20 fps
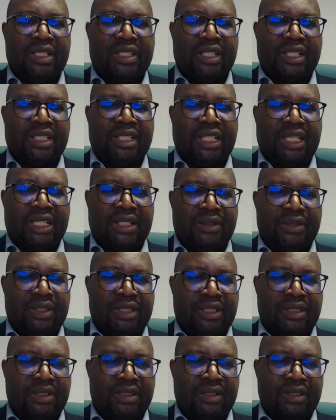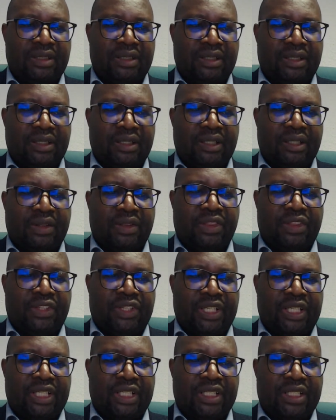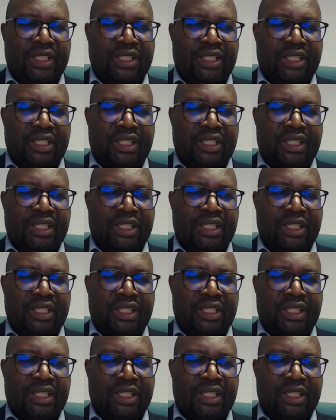as a child. Three,